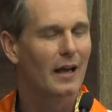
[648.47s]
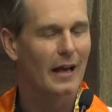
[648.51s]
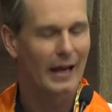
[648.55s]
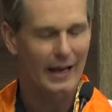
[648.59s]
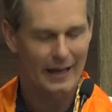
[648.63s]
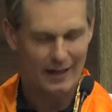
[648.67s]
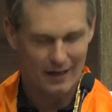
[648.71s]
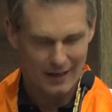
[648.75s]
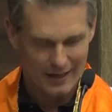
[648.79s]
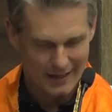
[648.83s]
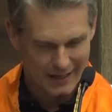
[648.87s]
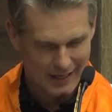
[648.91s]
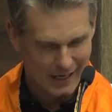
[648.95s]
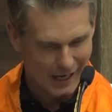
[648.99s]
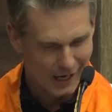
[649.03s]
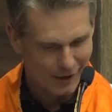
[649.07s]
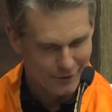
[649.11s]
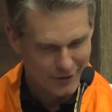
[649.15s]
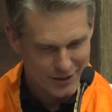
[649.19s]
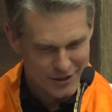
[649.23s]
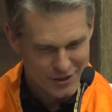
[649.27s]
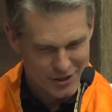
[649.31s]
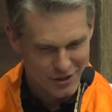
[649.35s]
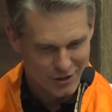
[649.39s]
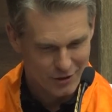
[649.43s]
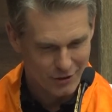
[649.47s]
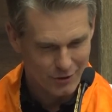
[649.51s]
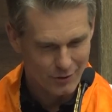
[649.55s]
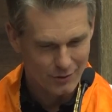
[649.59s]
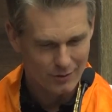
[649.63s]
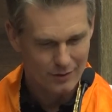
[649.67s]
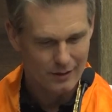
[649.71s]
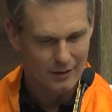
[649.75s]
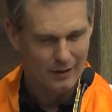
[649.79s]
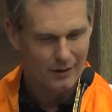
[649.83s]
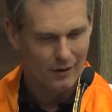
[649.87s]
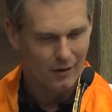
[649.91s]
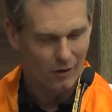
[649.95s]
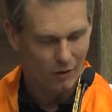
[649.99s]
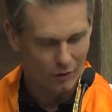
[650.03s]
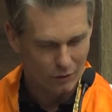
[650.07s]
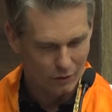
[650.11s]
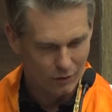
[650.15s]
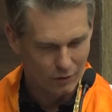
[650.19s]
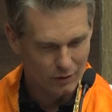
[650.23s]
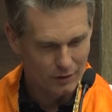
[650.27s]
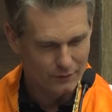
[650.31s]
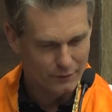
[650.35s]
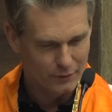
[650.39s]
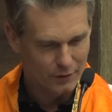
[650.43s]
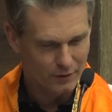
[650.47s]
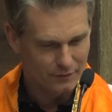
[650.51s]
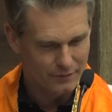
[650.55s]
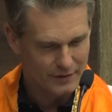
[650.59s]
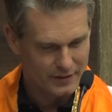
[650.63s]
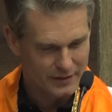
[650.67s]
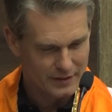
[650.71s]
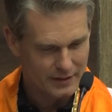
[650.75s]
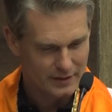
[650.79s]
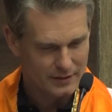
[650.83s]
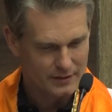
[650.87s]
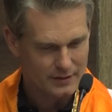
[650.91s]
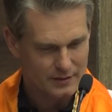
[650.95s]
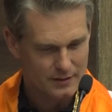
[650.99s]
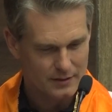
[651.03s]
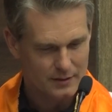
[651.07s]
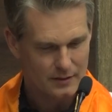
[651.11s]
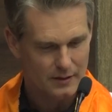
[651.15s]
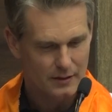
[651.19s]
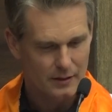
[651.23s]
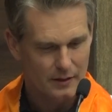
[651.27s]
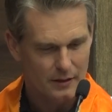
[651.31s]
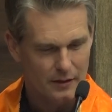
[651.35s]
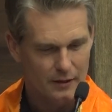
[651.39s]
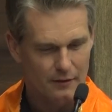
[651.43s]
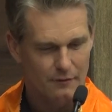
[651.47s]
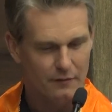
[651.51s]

And I encourage you, on all of your visits,